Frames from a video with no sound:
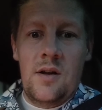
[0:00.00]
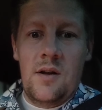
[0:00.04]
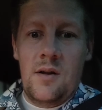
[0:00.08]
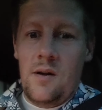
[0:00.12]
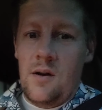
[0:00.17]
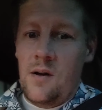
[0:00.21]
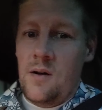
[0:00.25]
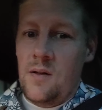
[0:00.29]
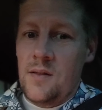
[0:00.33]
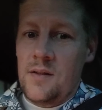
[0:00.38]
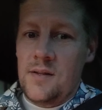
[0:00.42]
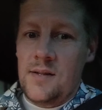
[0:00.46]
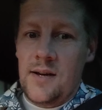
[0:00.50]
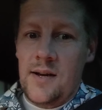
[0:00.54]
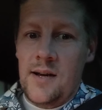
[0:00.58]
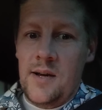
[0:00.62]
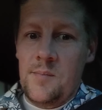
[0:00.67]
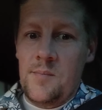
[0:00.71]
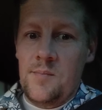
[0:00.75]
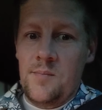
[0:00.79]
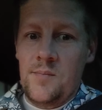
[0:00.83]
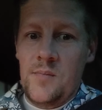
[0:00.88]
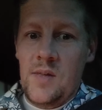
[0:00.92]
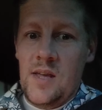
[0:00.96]
all the
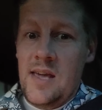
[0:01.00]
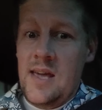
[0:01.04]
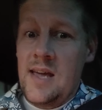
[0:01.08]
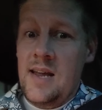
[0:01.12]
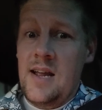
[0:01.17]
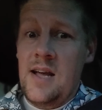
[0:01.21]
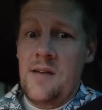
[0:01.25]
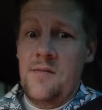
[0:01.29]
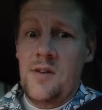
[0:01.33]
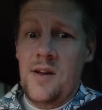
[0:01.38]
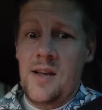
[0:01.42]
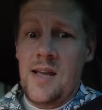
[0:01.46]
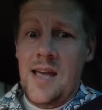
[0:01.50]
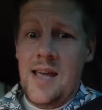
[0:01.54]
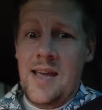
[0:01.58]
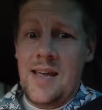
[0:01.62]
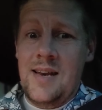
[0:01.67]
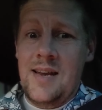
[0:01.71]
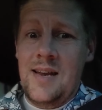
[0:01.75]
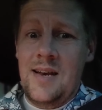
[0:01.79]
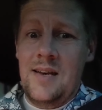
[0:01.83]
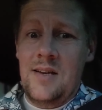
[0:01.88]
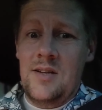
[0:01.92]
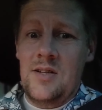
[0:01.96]
time. You can't have your cake and
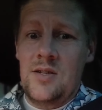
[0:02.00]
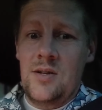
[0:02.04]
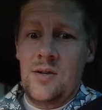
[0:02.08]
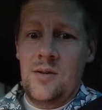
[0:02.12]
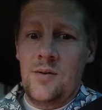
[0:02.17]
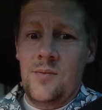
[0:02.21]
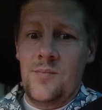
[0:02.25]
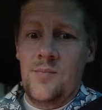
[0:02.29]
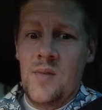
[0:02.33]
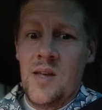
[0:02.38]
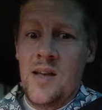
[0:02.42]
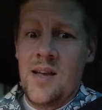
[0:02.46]
eat it too.